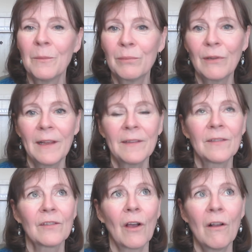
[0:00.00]

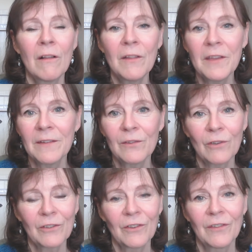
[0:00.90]
plus all the
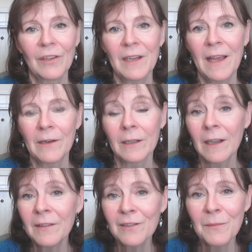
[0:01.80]
instructions on how to
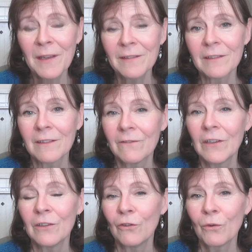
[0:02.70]
customize it to
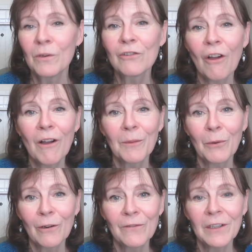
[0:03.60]
fit your dog
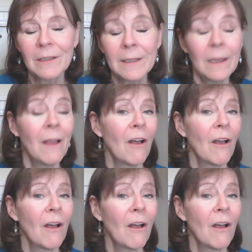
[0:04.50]
perfectly.